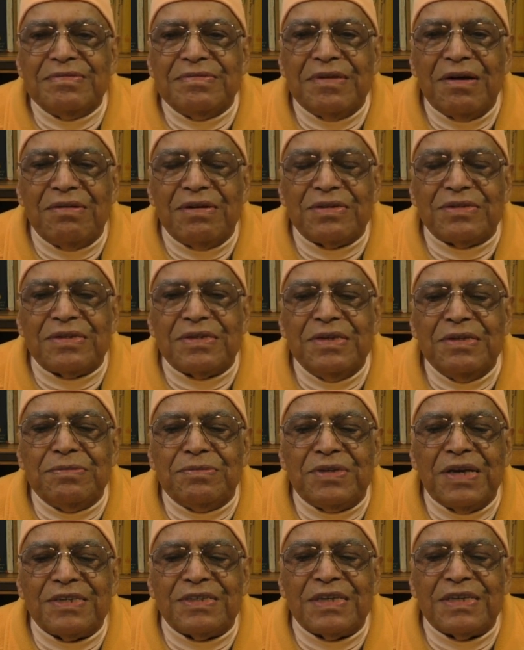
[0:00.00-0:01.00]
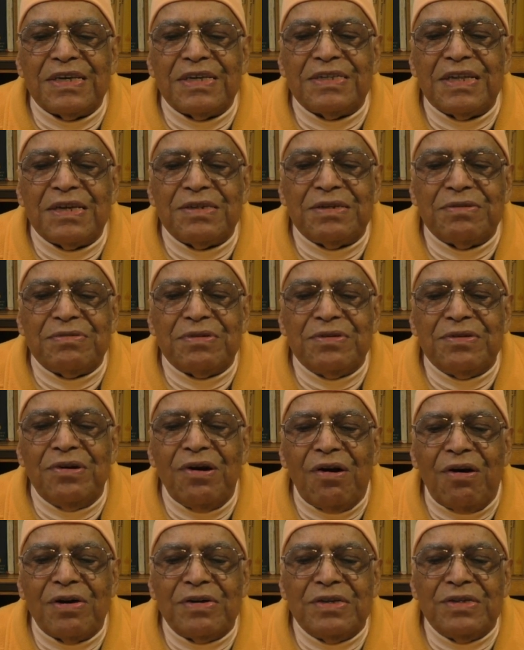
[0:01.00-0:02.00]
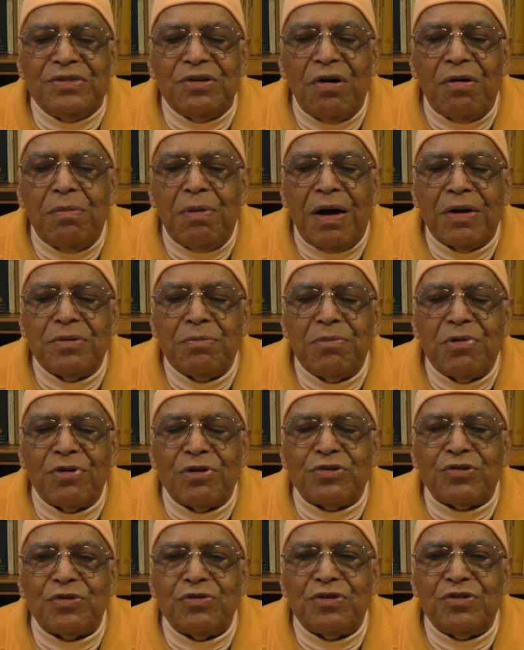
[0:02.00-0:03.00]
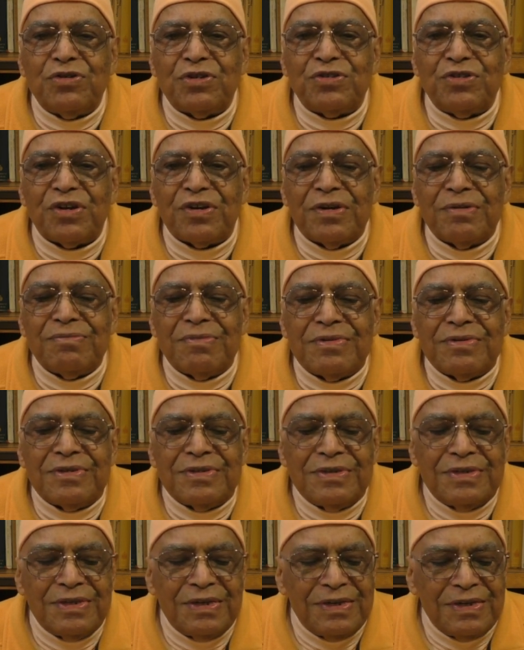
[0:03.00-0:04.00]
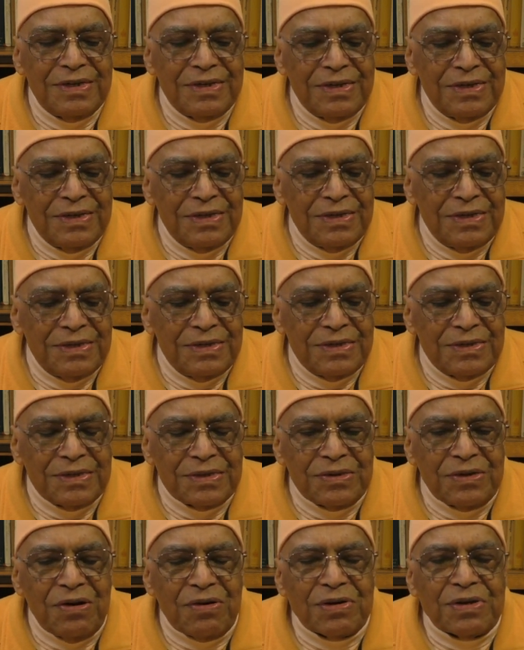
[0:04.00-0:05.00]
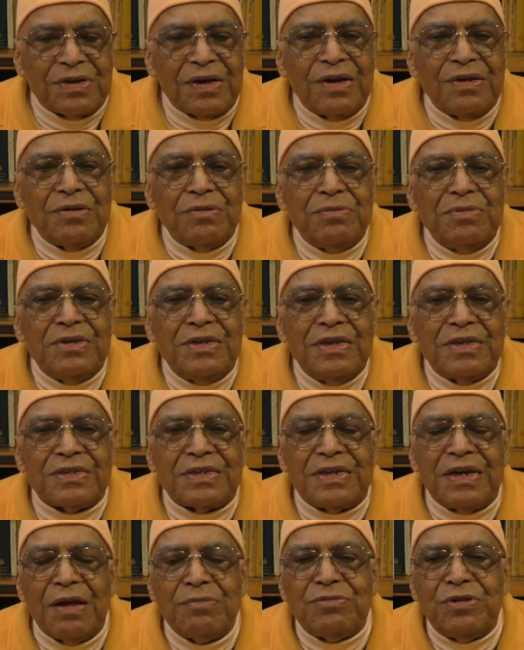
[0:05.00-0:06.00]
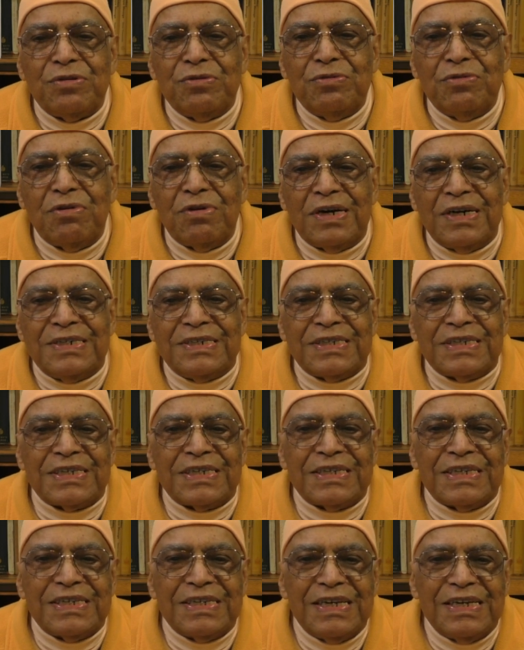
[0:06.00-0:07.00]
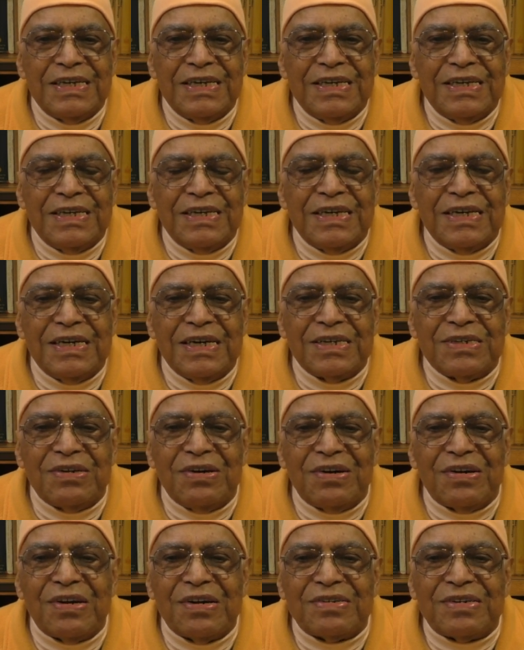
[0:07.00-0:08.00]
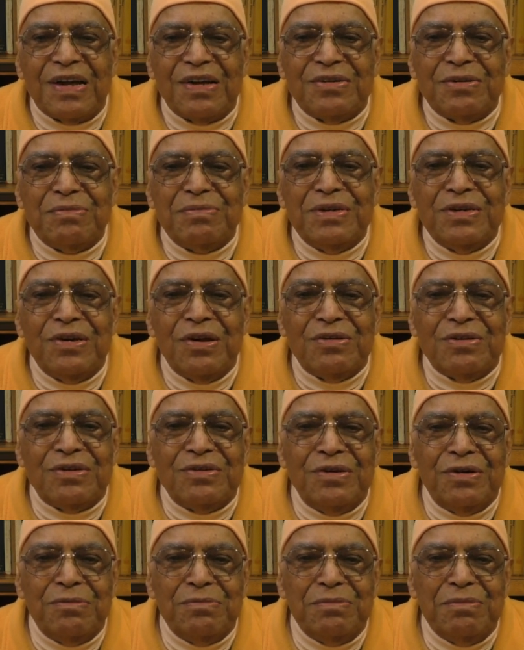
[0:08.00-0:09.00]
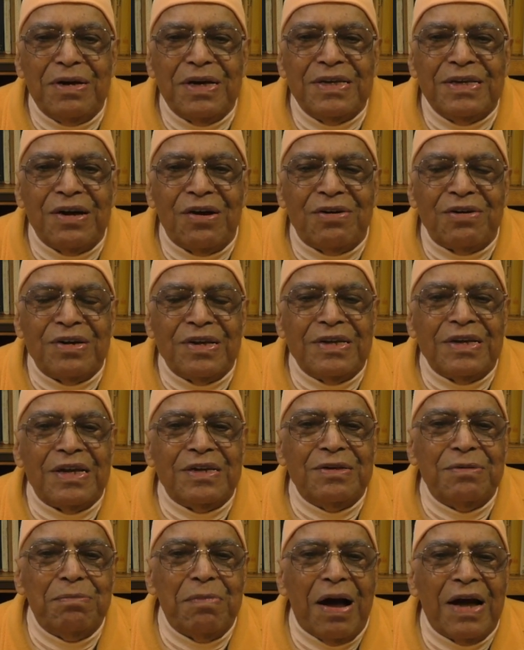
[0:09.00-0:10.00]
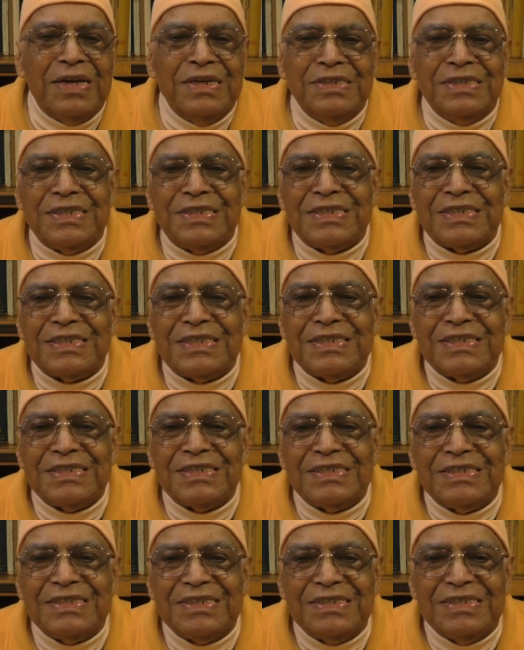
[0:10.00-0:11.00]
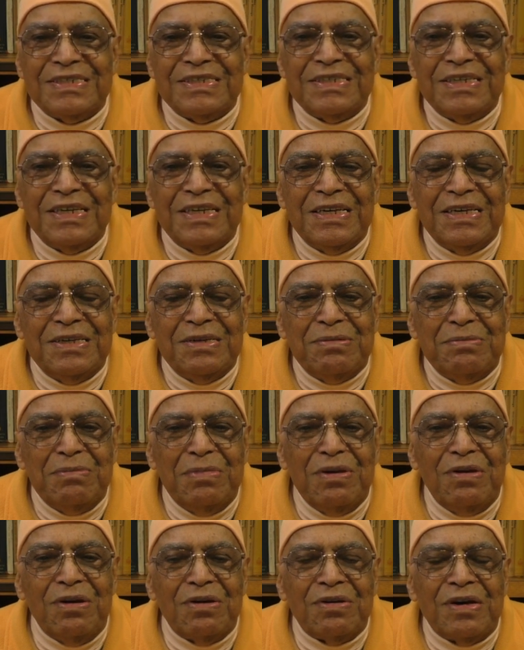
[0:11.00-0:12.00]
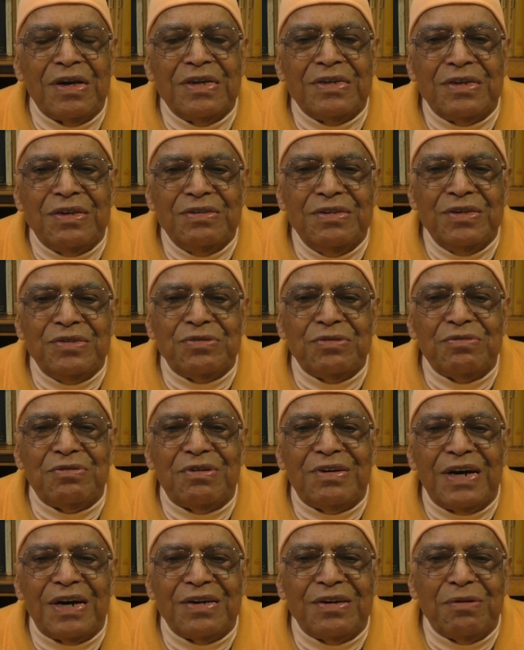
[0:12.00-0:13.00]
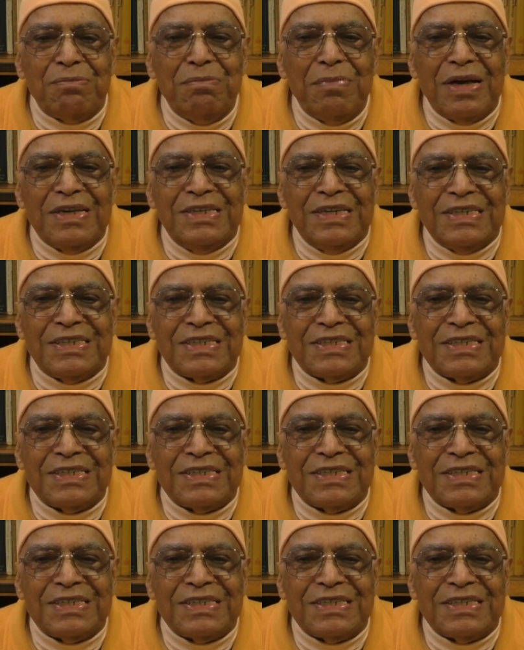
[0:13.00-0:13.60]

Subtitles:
our scriptures say that God is avang manasogocharam. God cannot be described through words, and God cannot be known by ordinary minds belonging to this world of magic.